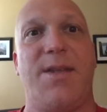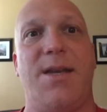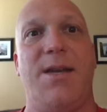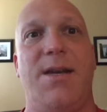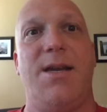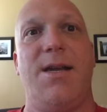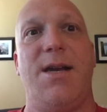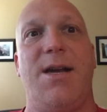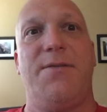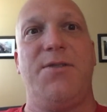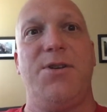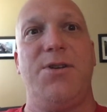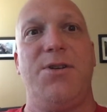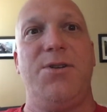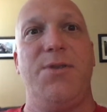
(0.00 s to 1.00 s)
and then
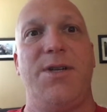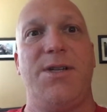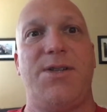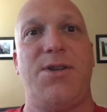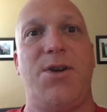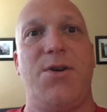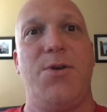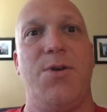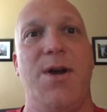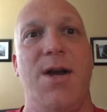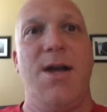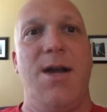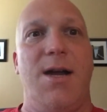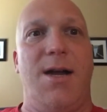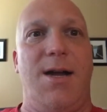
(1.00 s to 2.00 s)
after doing so,
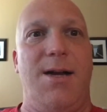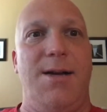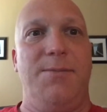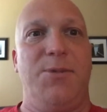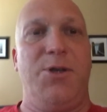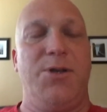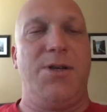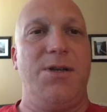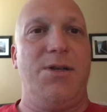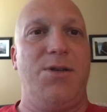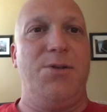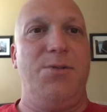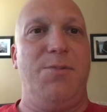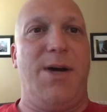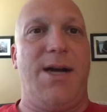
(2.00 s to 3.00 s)
I'm looking
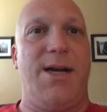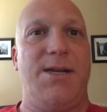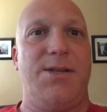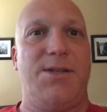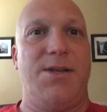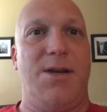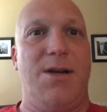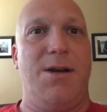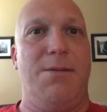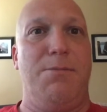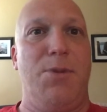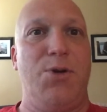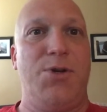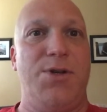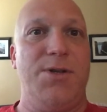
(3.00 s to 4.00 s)
to buy some
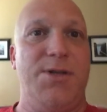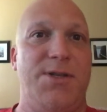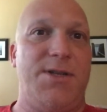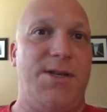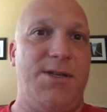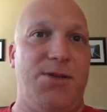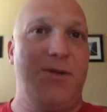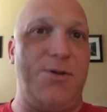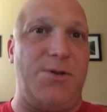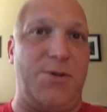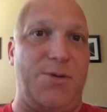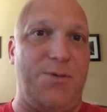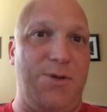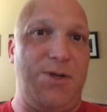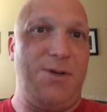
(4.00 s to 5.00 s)
motion
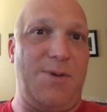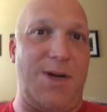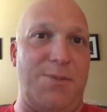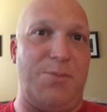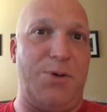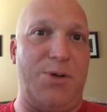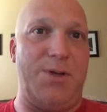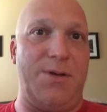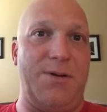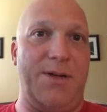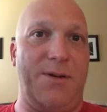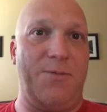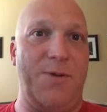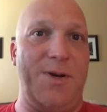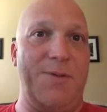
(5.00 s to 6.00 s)
sensors, which I might put
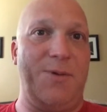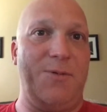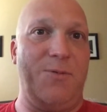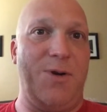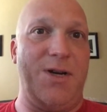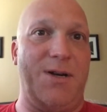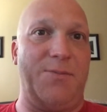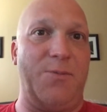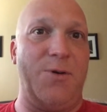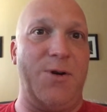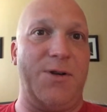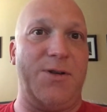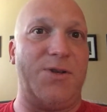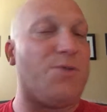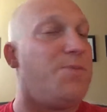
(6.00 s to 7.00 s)
like maybe one up
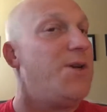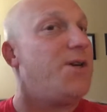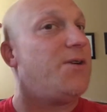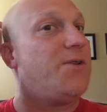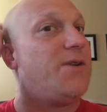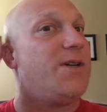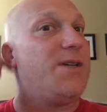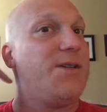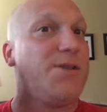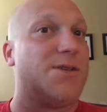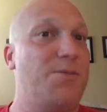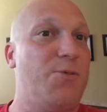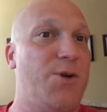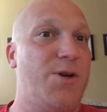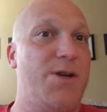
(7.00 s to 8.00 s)
where the speaker is,
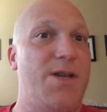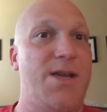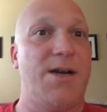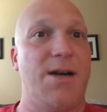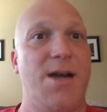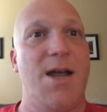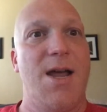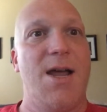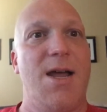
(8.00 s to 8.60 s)
somewhere in there,